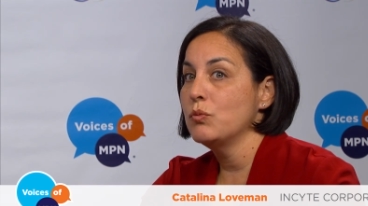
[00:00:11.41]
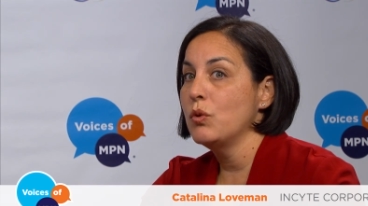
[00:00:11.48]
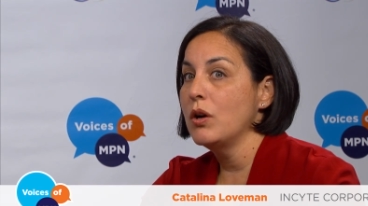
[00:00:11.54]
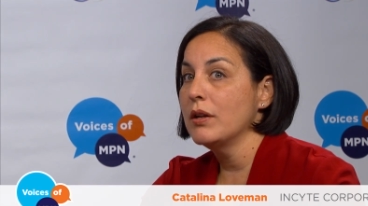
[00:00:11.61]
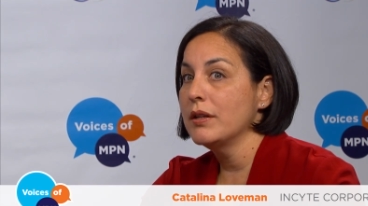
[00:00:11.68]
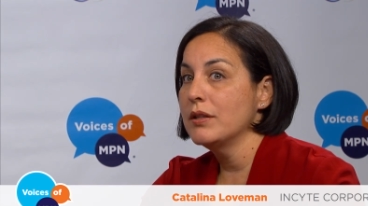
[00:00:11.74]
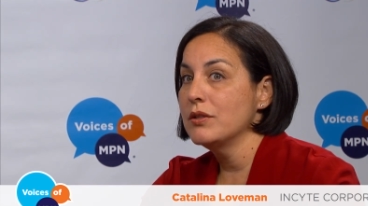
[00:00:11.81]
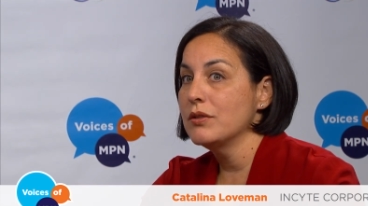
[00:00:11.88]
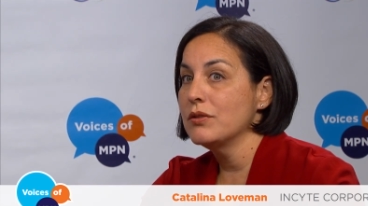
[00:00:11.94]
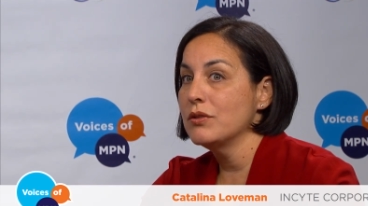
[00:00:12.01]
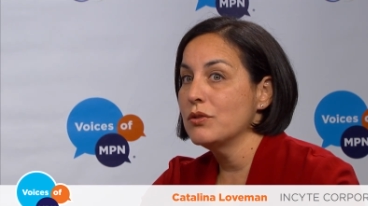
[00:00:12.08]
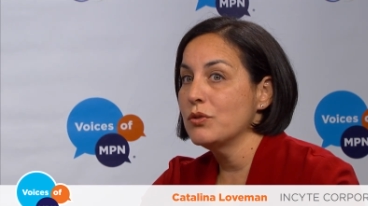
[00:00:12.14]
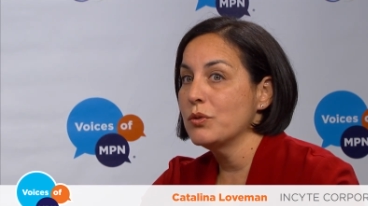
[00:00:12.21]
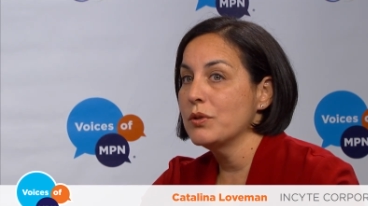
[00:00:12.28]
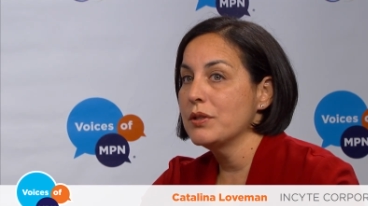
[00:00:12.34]
Walking just a
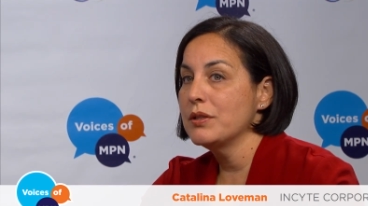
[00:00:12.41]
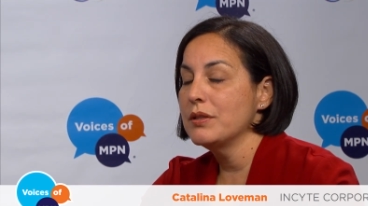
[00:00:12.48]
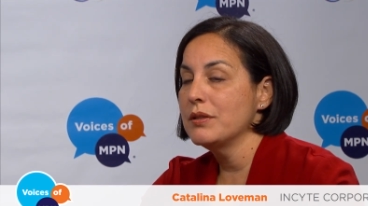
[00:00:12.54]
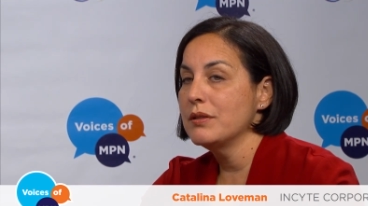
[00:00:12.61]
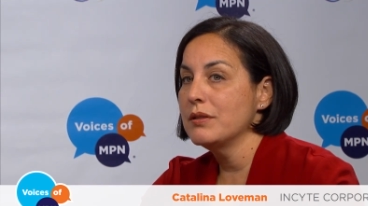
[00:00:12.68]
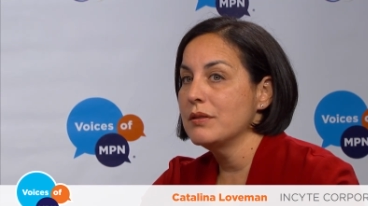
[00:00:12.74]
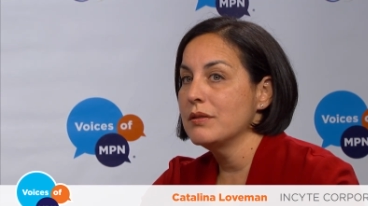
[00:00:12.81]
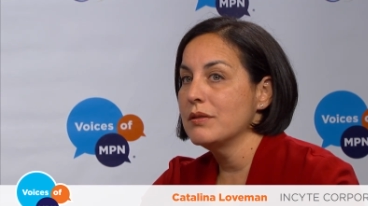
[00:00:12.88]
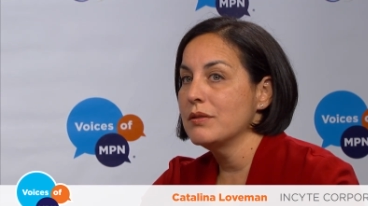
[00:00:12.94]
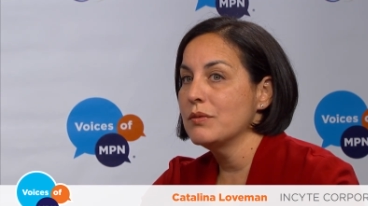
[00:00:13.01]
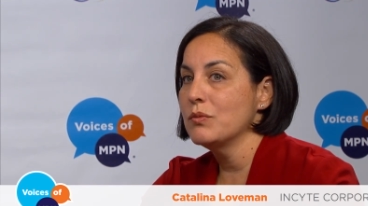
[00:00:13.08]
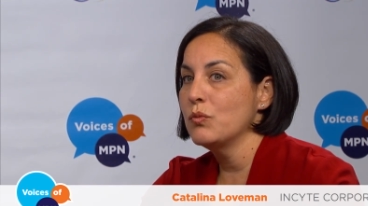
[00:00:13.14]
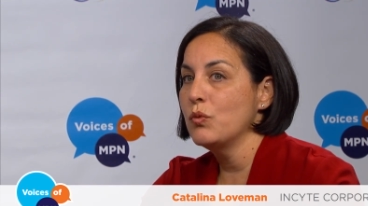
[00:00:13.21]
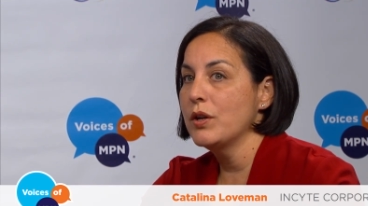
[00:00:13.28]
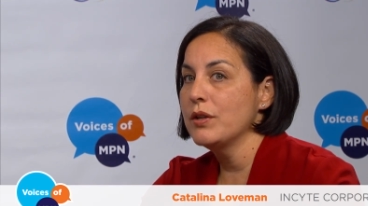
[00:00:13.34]
short distance
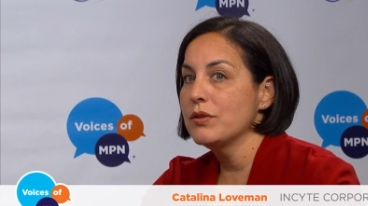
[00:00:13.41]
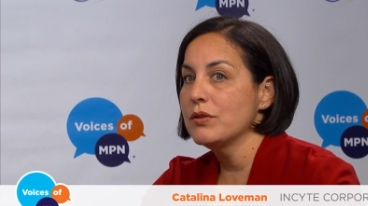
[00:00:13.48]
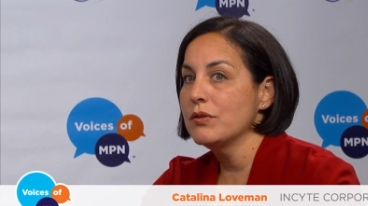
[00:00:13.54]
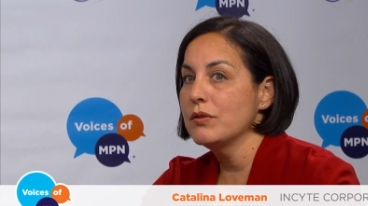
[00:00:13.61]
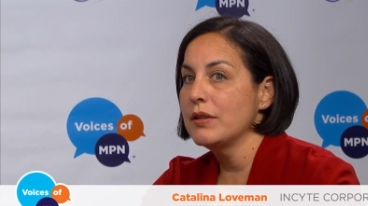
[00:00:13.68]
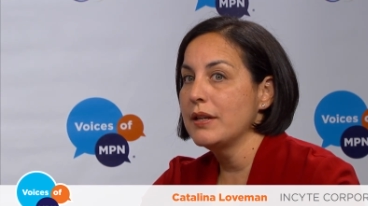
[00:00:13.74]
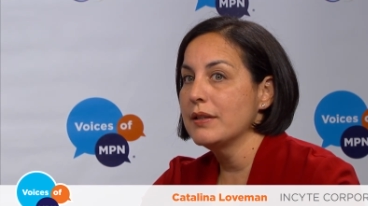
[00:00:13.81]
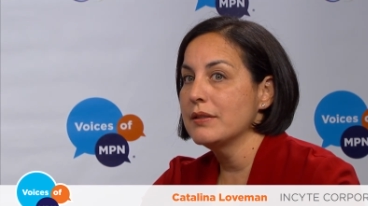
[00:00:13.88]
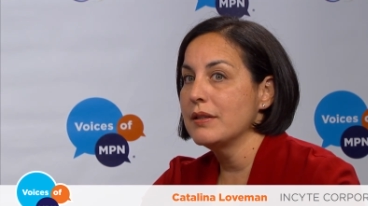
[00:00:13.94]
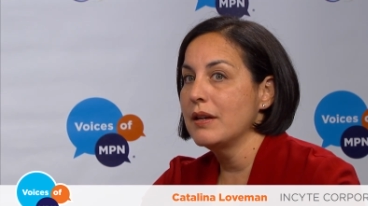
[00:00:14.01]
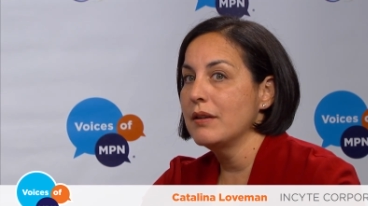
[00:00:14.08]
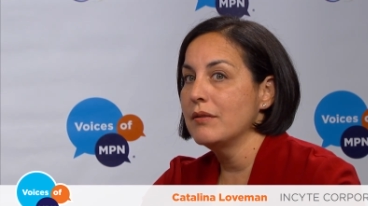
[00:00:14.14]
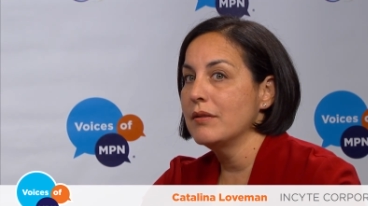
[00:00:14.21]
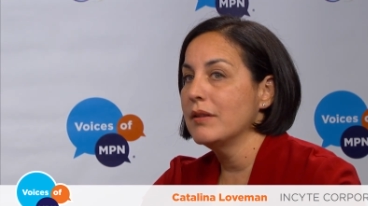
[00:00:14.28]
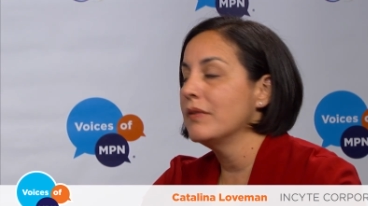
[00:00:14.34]
wears her legs
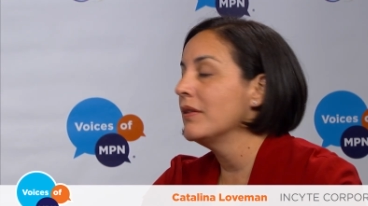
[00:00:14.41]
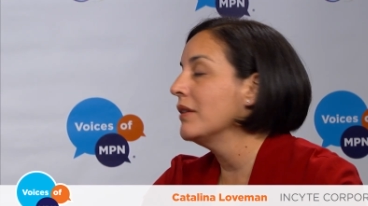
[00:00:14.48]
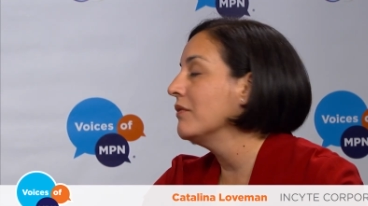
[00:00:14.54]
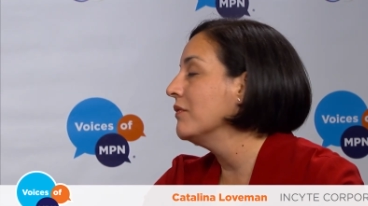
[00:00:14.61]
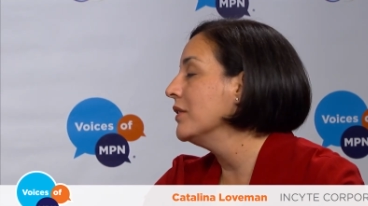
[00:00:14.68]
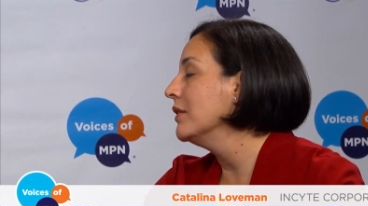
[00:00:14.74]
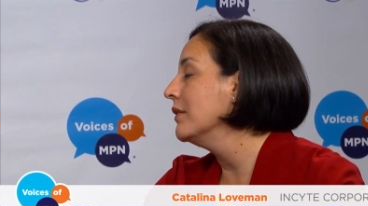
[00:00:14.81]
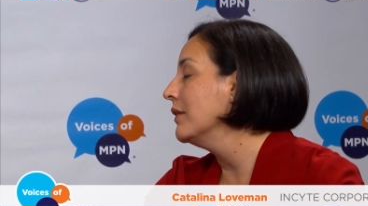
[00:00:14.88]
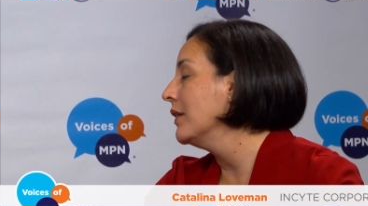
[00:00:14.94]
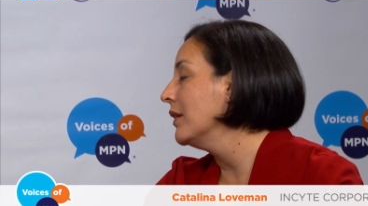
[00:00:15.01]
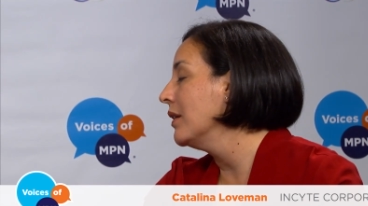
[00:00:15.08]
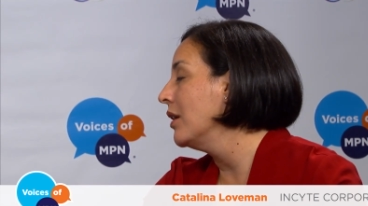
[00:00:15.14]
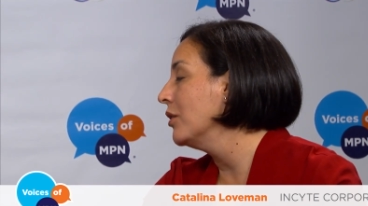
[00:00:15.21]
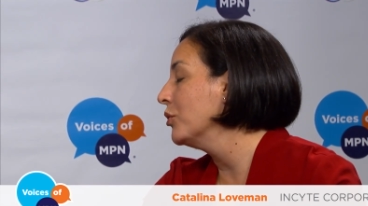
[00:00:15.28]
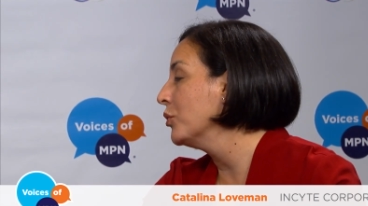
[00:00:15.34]
out and they feel like
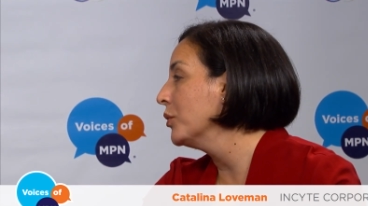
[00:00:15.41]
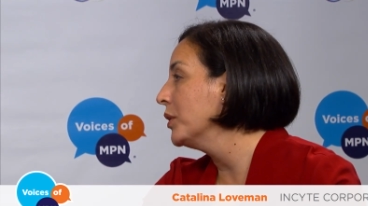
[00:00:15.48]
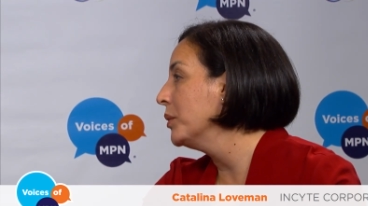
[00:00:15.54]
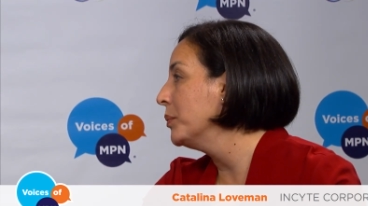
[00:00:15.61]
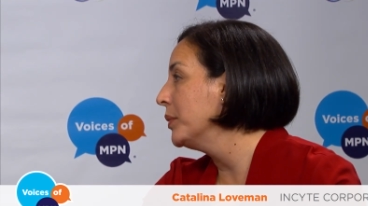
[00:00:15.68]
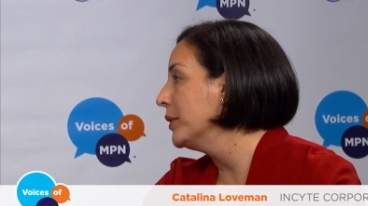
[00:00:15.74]
concrete